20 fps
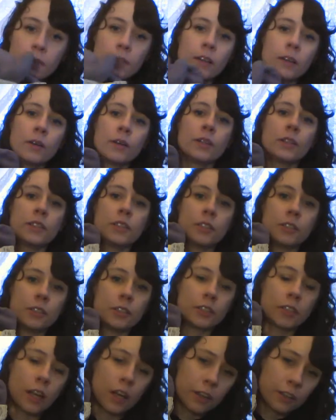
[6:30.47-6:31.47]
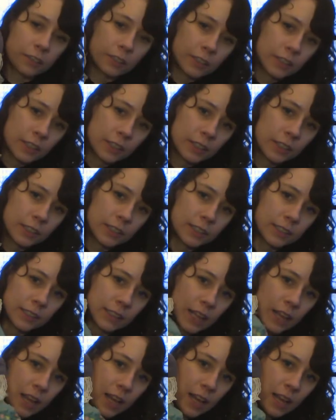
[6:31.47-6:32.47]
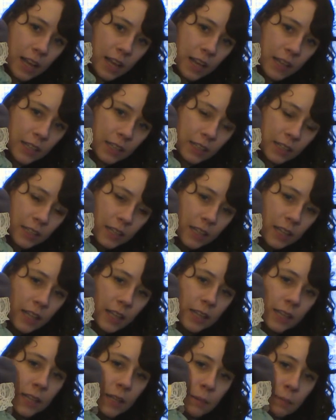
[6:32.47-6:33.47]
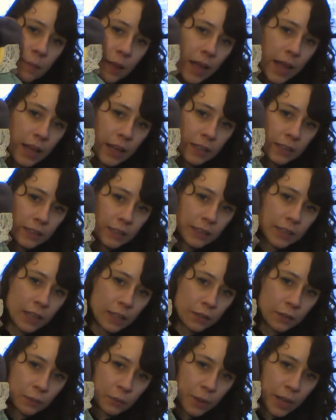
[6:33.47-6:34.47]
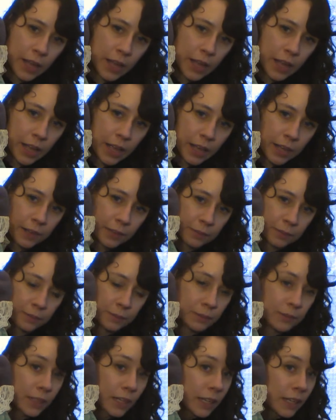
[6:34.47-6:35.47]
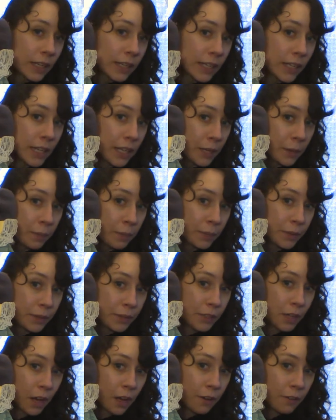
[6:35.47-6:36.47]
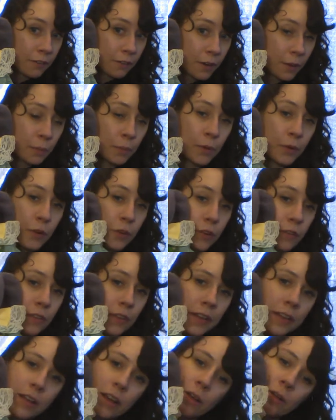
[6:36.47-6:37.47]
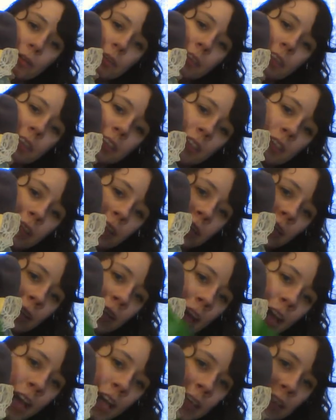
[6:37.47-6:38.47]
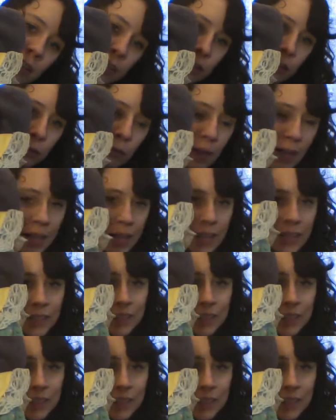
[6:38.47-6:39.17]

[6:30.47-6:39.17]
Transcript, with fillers: Put your scarf to the side, then back the other way. Keep your scarf a moving, now you can sway.